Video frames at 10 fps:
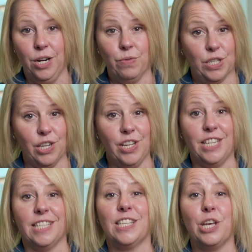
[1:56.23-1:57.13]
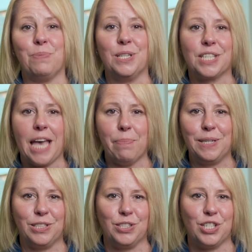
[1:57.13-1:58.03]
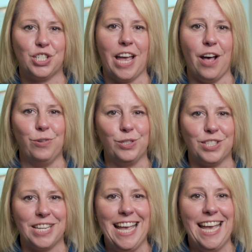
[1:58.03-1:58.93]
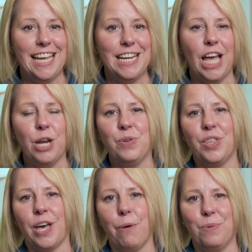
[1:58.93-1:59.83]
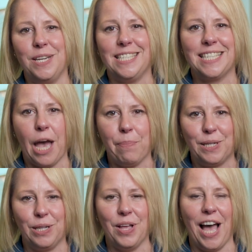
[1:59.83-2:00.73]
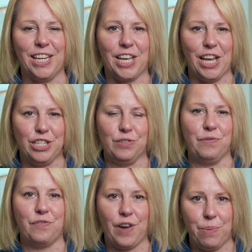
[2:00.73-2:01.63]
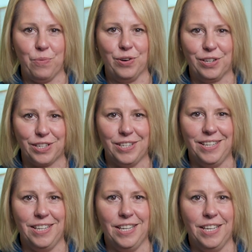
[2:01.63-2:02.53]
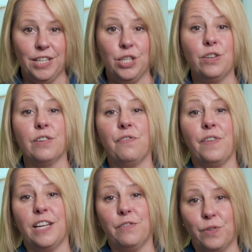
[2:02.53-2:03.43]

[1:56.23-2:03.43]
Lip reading: returning surplus capital to shareholders in line with the company's capital allocation framework. You can find